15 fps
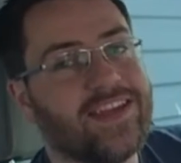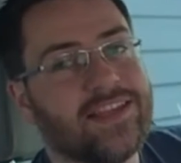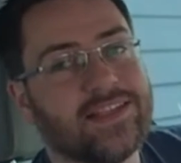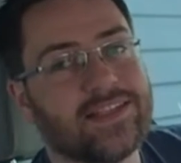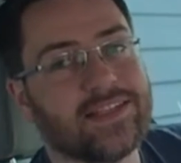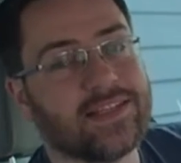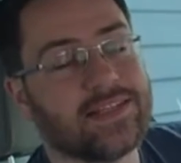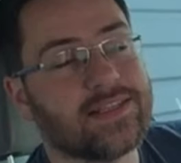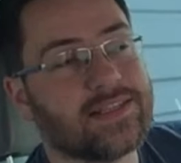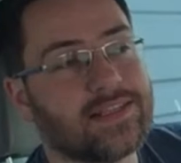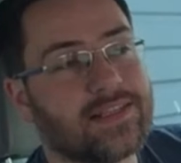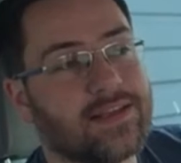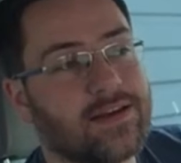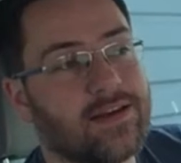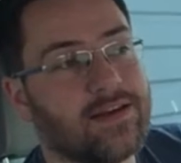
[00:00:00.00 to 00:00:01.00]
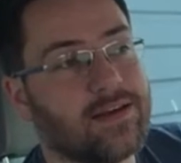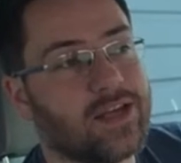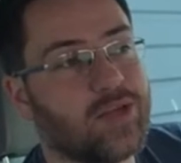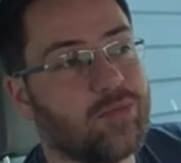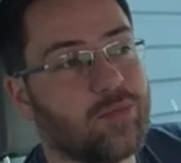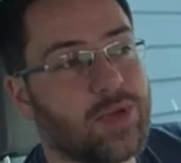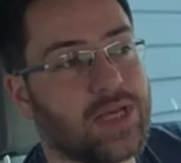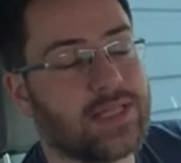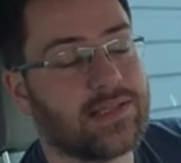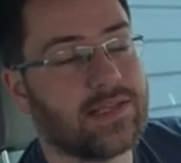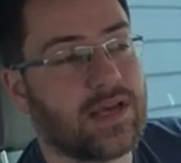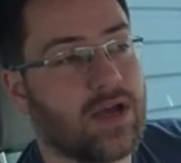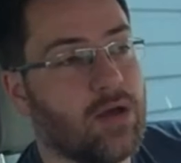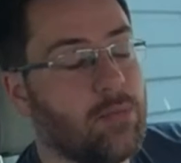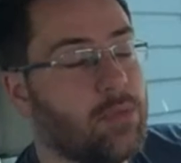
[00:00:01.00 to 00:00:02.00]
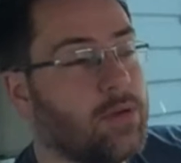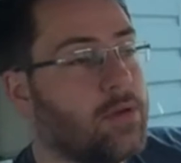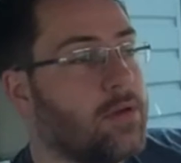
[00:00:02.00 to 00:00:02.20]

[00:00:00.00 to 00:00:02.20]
since I picked it up.